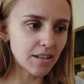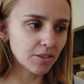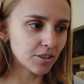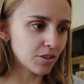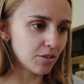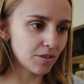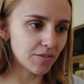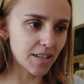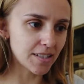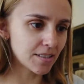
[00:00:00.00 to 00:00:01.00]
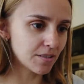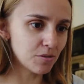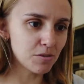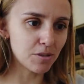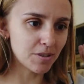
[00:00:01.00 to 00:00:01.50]
have a look at all of these.
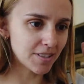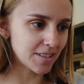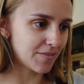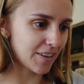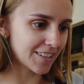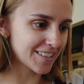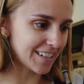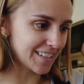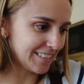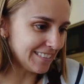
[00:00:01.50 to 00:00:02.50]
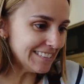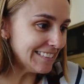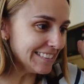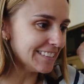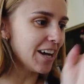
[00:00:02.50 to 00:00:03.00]
Ooh, this is very exciting.
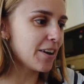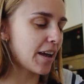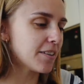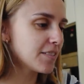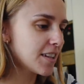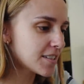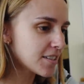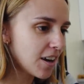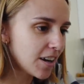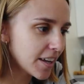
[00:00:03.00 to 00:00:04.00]
Okay, let's start